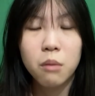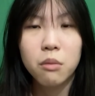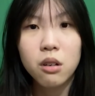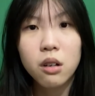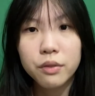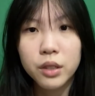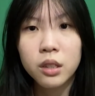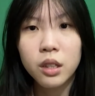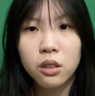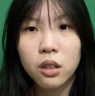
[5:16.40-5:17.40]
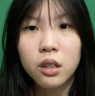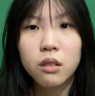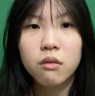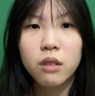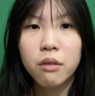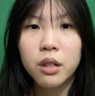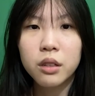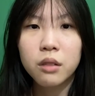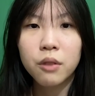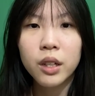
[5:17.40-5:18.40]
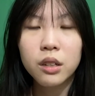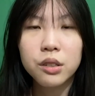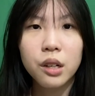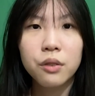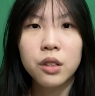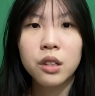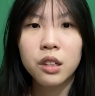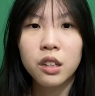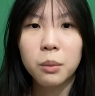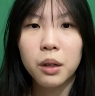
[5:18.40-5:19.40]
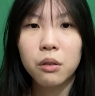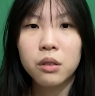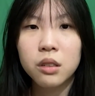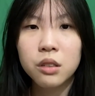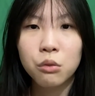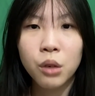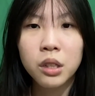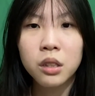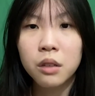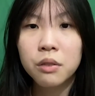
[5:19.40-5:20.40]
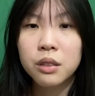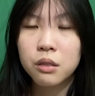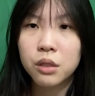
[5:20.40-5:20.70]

More often than not, when we find ourselves thinking about these what-ifs,